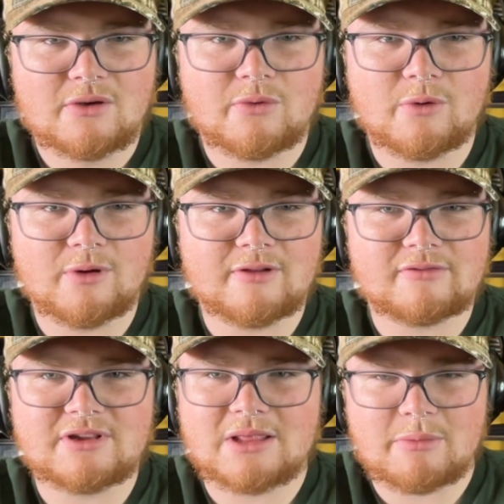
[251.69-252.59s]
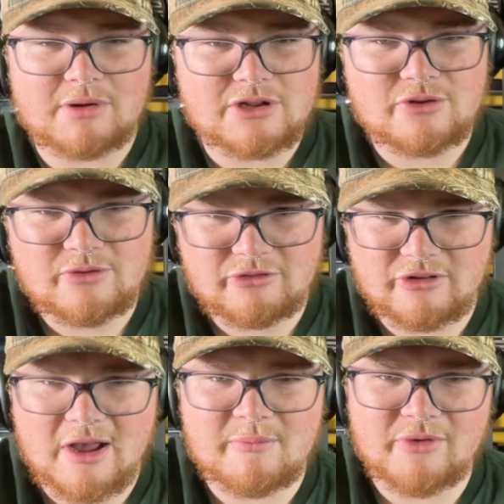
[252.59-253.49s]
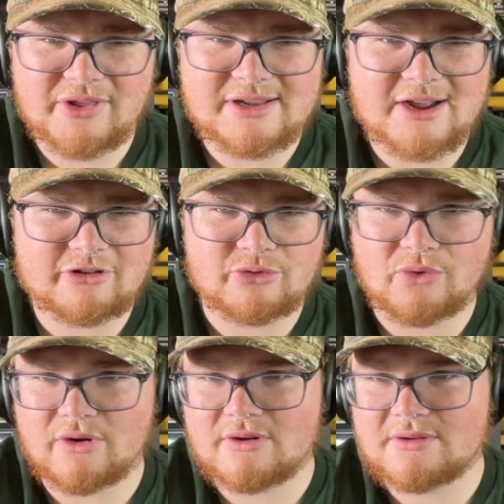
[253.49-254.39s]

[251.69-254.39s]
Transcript: or if did they produce. I'm really not sure.